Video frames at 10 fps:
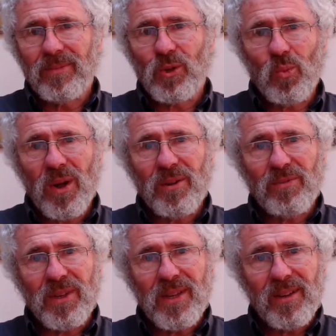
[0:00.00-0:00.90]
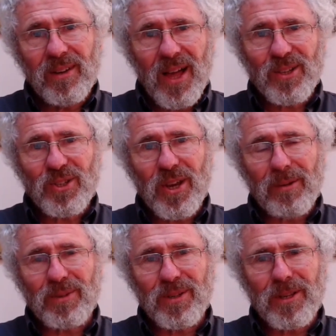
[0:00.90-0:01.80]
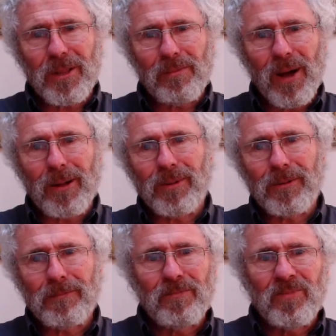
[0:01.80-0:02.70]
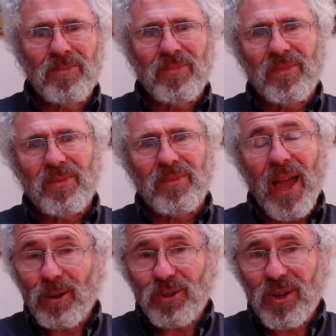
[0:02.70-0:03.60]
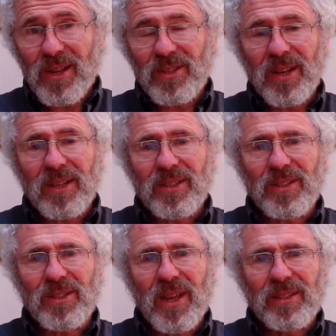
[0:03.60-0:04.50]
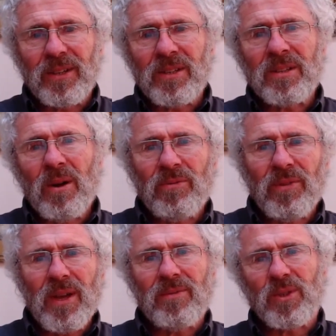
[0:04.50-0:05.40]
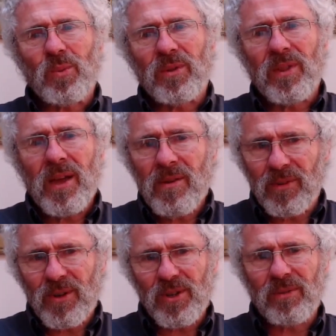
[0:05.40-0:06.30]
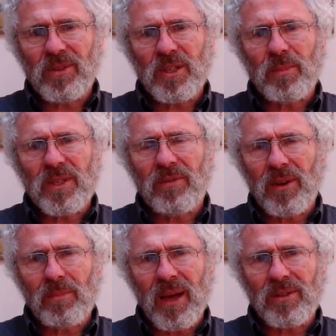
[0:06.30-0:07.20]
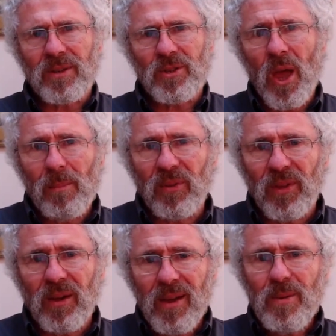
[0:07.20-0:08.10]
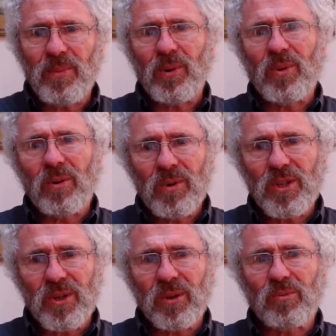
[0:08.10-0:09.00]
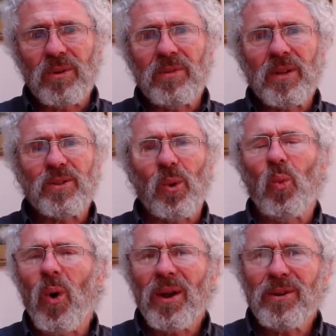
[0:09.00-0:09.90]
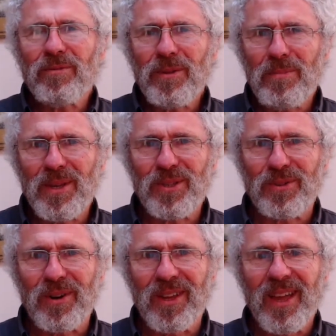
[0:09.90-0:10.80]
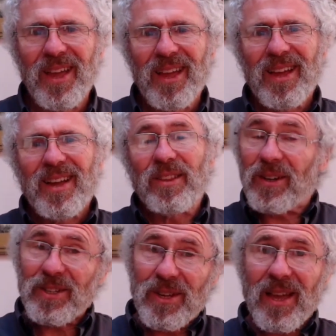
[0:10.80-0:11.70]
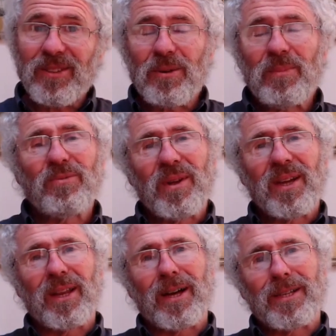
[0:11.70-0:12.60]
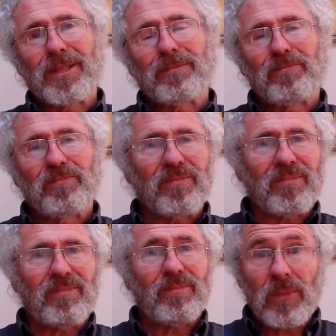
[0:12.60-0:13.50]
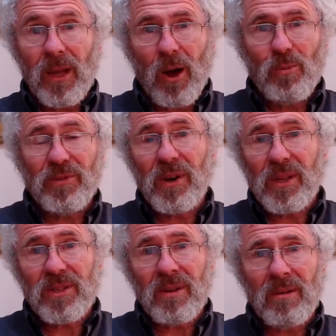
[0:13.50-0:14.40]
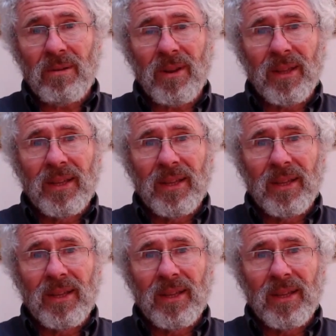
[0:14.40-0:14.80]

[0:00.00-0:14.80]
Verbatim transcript: to one of the last chapters in the Bible? Our translators did us no favours with their version of the specific passage, but the Hebrew original reveals a wonderful mystery that is yet to be realised, hopefully soon.